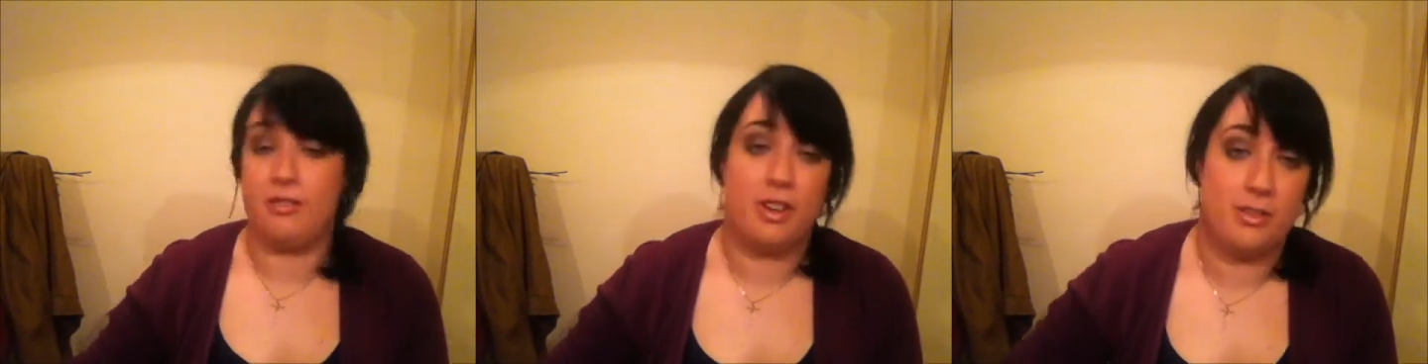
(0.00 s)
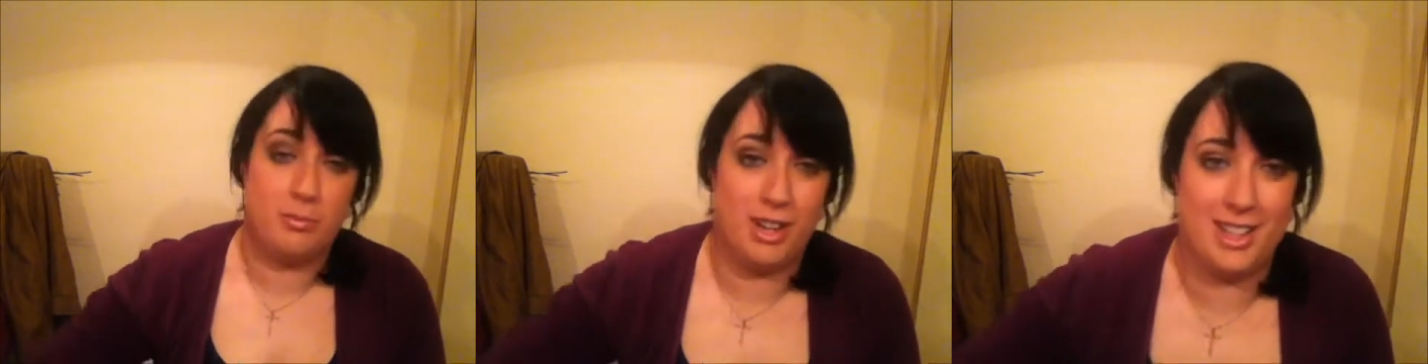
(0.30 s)

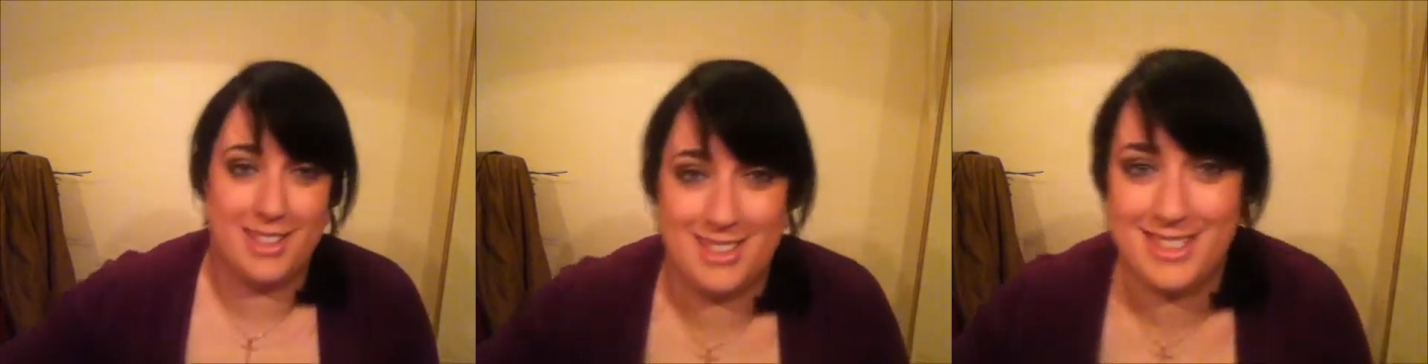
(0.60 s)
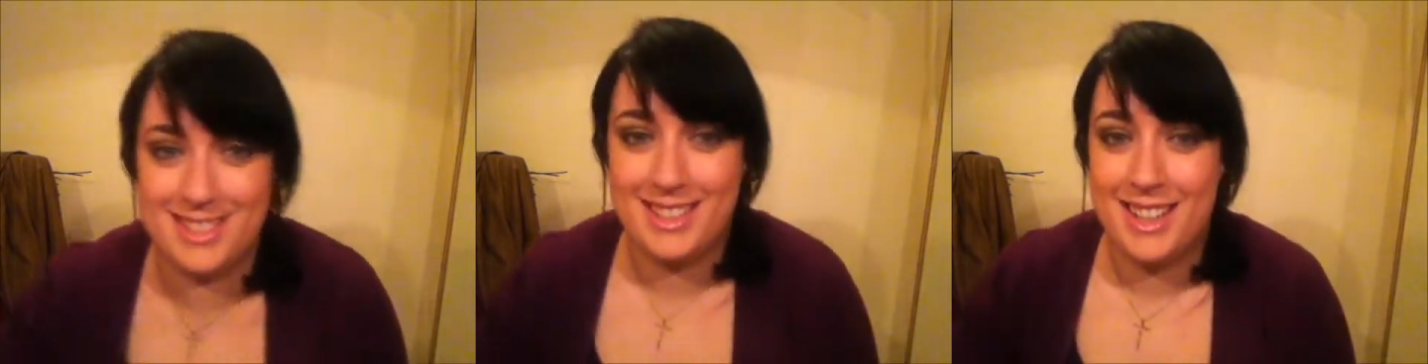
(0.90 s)
5
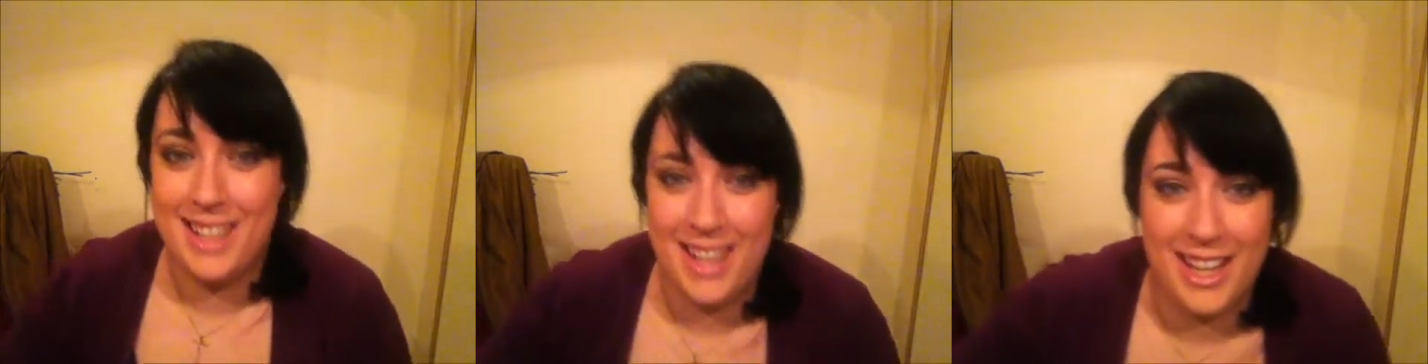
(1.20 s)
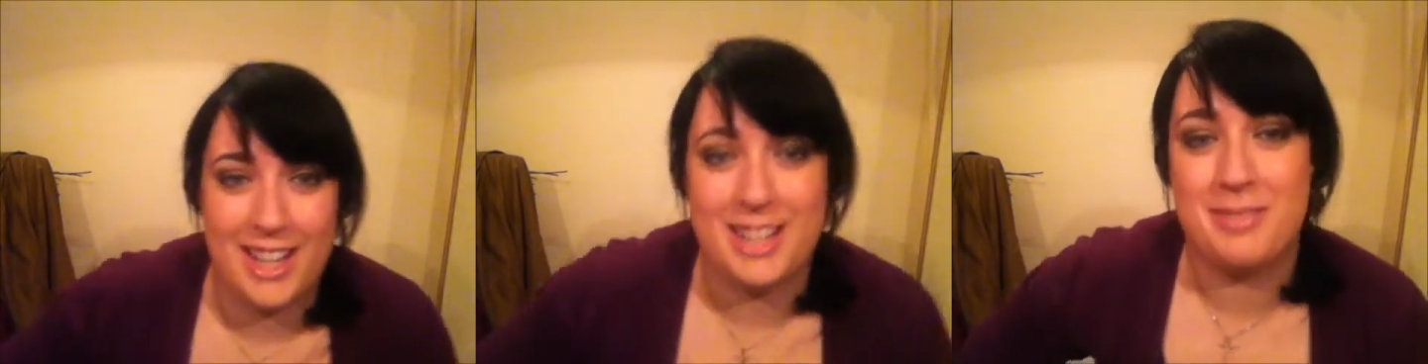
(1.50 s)
brands.
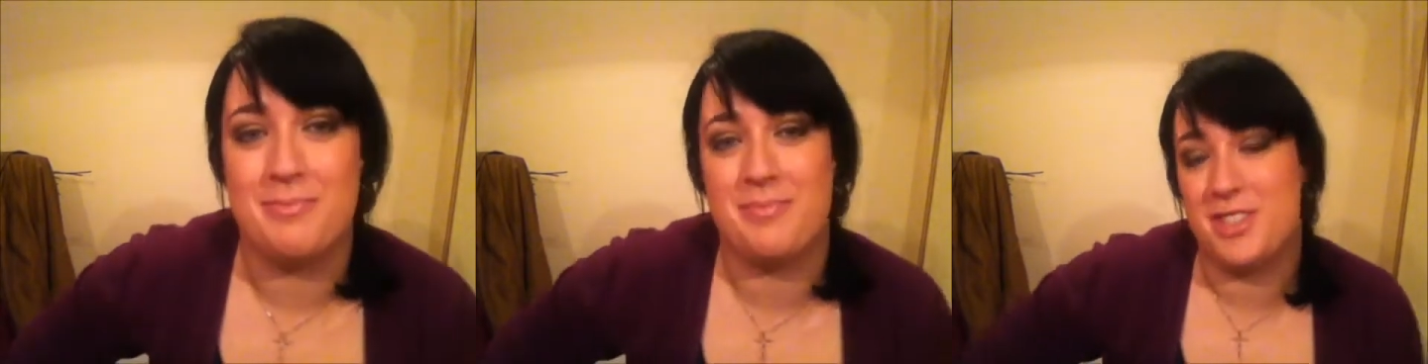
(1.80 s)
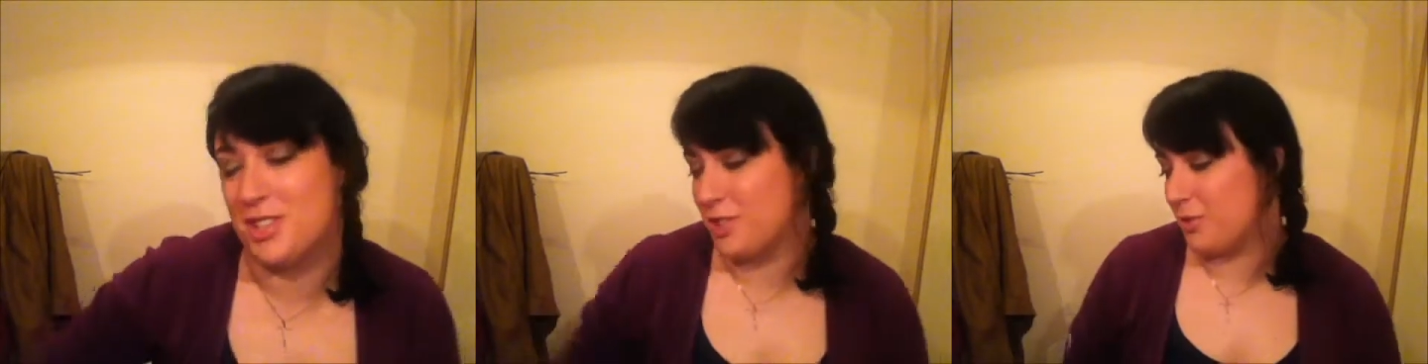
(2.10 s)

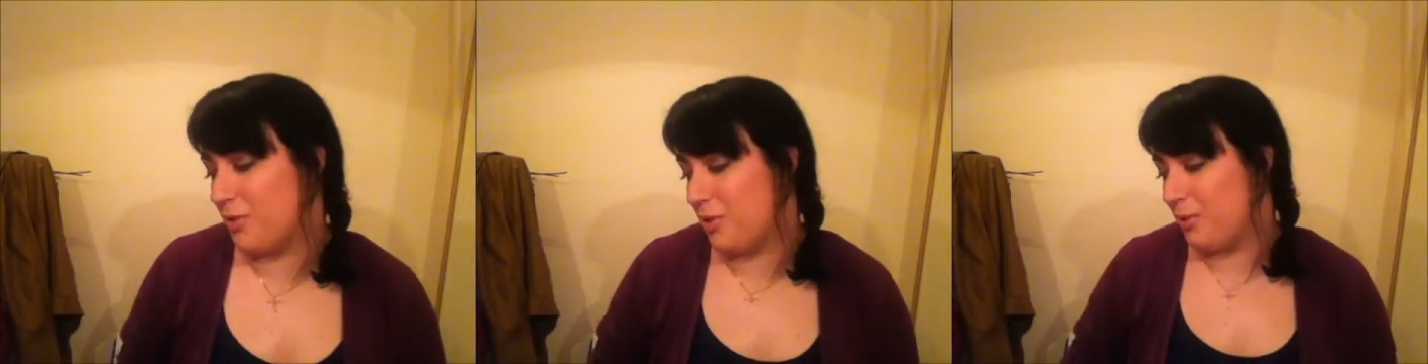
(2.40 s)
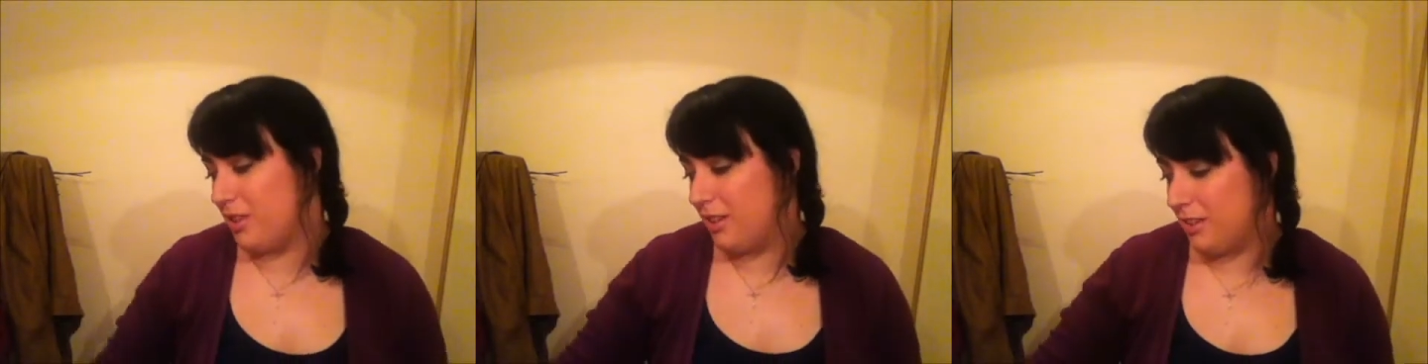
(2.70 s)
Just to go through
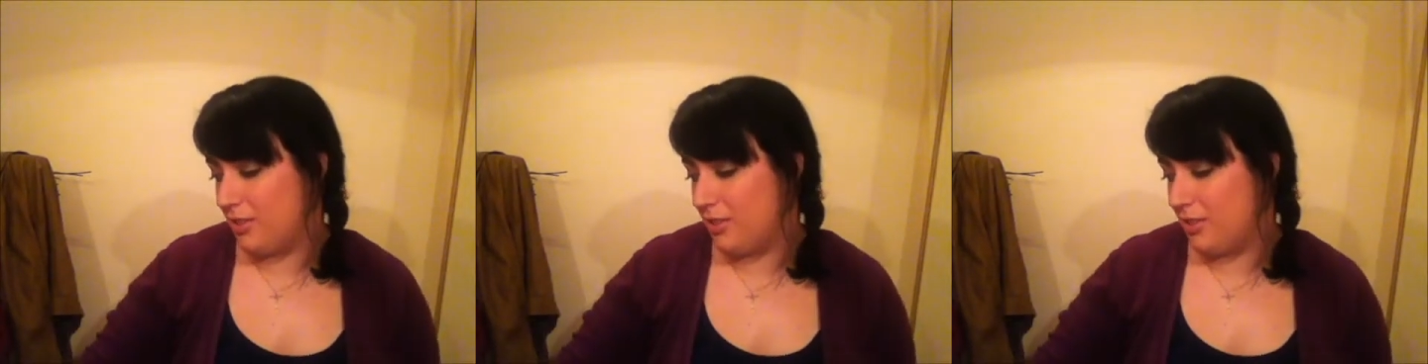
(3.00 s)
with you.